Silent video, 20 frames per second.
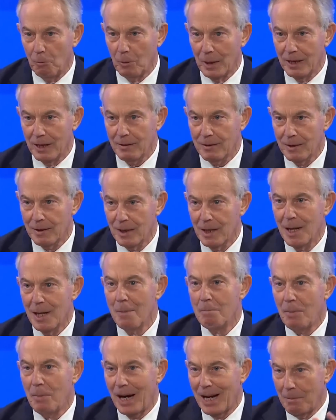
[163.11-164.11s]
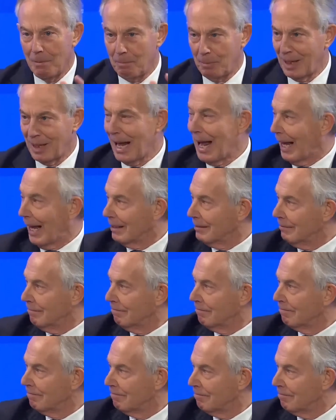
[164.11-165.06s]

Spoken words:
with by a plan